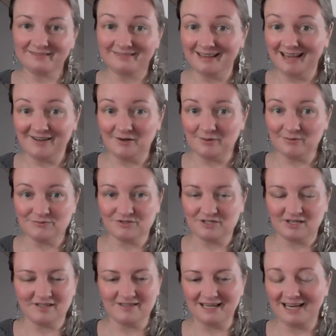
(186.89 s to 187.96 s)
they
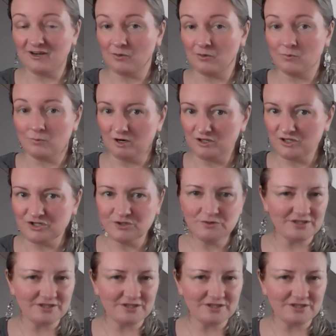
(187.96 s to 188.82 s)
don't want to.